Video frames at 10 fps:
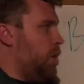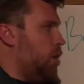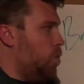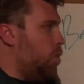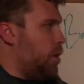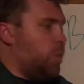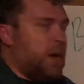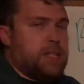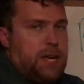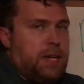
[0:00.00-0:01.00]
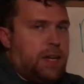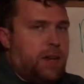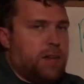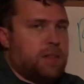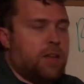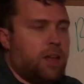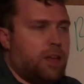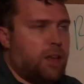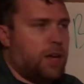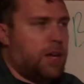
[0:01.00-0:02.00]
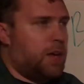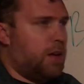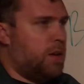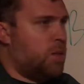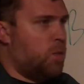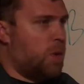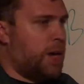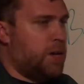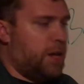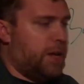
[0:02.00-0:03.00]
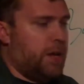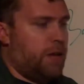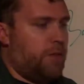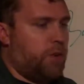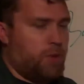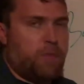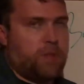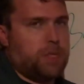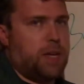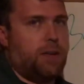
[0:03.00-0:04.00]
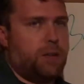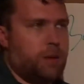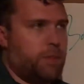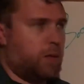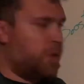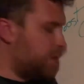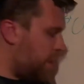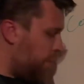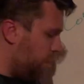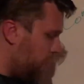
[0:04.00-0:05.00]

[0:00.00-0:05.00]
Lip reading: what a wastegate does and why you need to have your reference line hooked up to your wastegate.